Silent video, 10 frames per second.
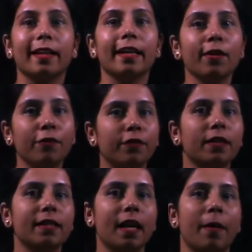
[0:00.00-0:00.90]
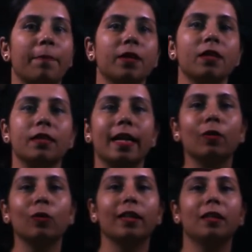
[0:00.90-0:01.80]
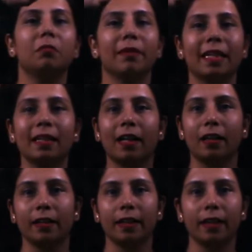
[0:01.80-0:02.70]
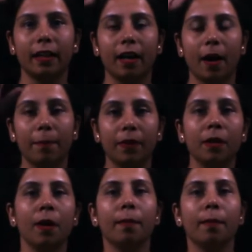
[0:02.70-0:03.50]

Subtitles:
If this happens, then only the main content can happen,